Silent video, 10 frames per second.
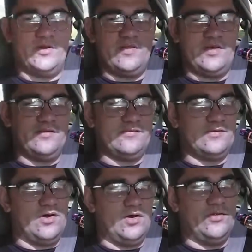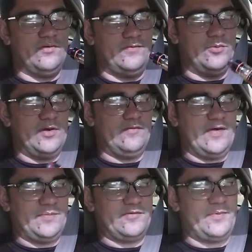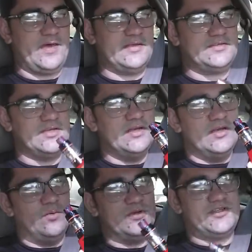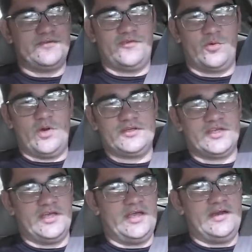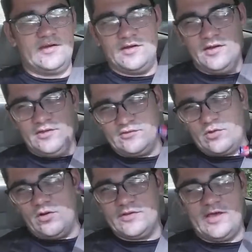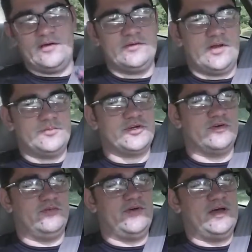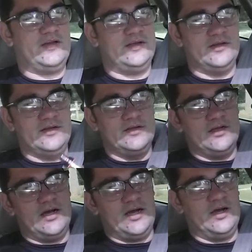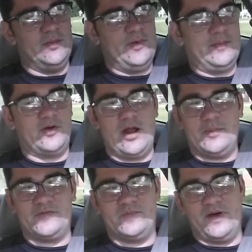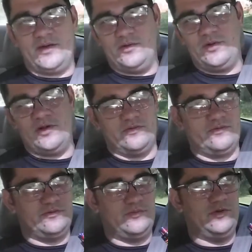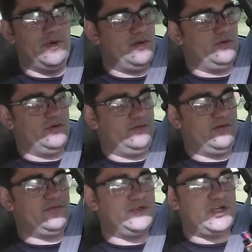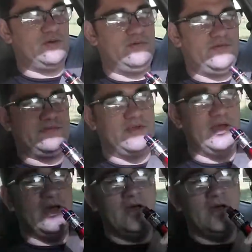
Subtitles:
one of these on the Full Metal Vapist page, which if you're watching it here, scroll down. I'm sure you'll find it. Maybe grab a spot. Who knows? You might win yourself a J150.